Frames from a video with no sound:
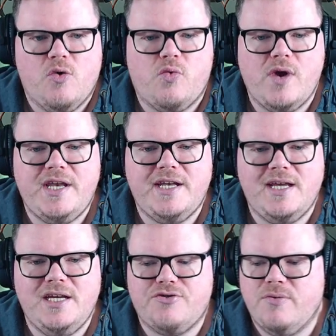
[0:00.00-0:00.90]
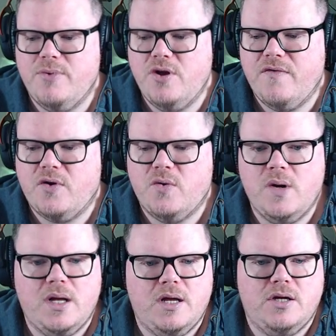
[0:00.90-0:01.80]
We need removal
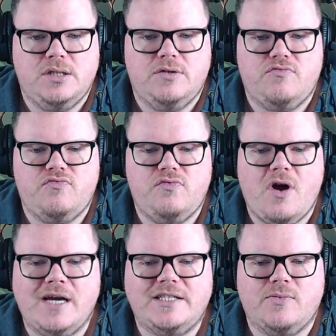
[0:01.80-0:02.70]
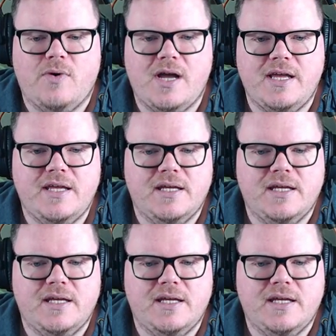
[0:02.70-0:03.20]
right away.